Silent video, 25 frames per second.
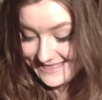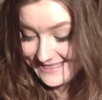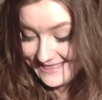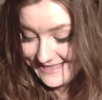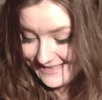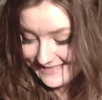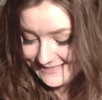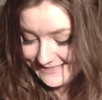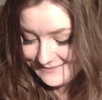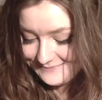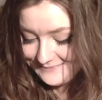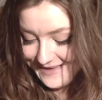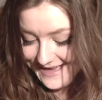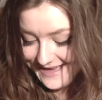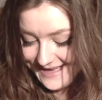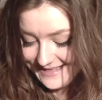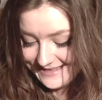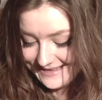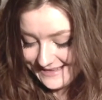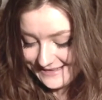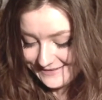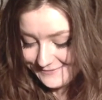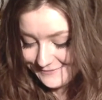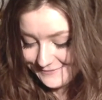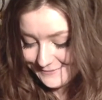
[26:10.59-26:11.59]
this
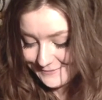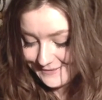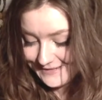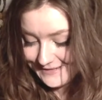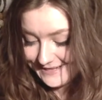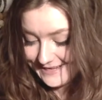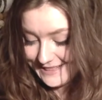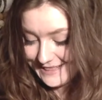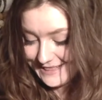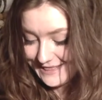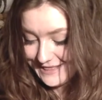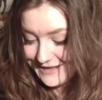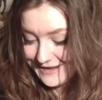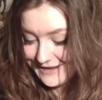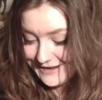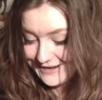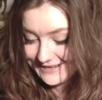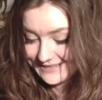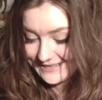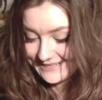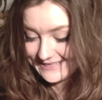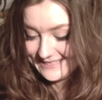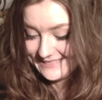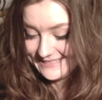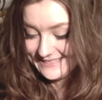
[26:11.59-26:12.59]
palette for the
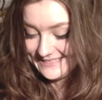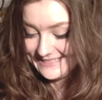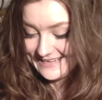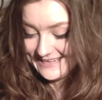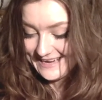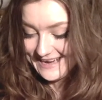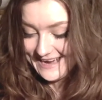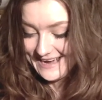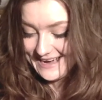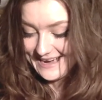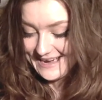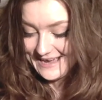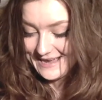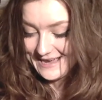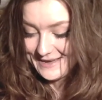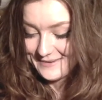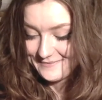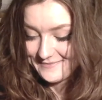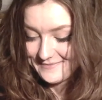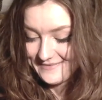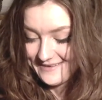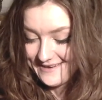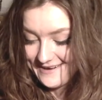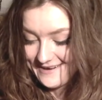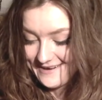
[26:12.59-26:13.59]
longest time.